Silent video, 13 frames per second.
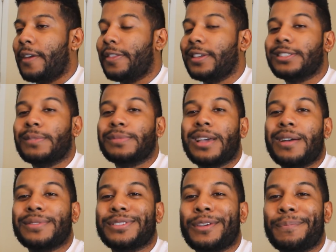I think
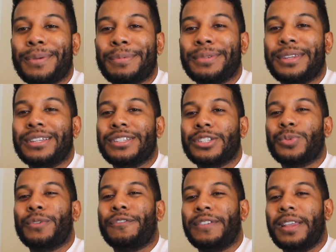sometimes some people need to
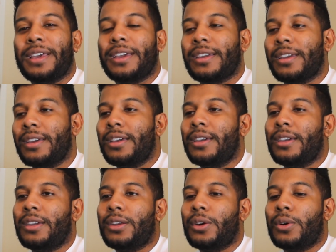just reflect,
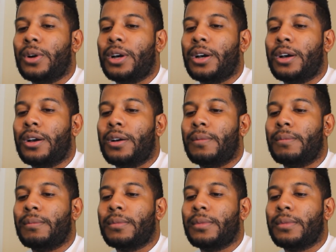you know,